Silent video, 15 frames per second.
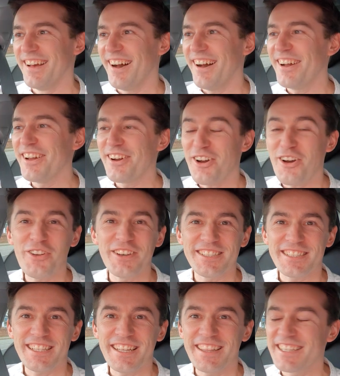I
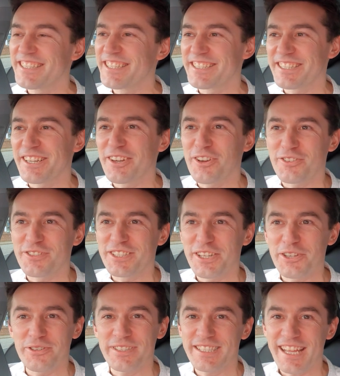honestly, this isn't a
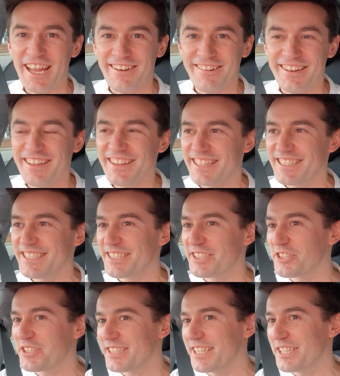continuity error. This is
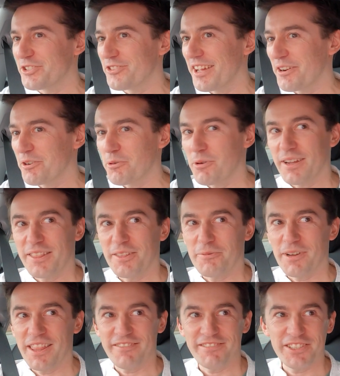just literally how quick the
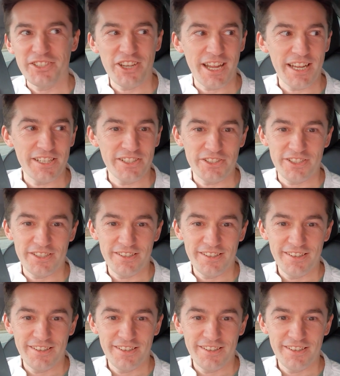weather has changed.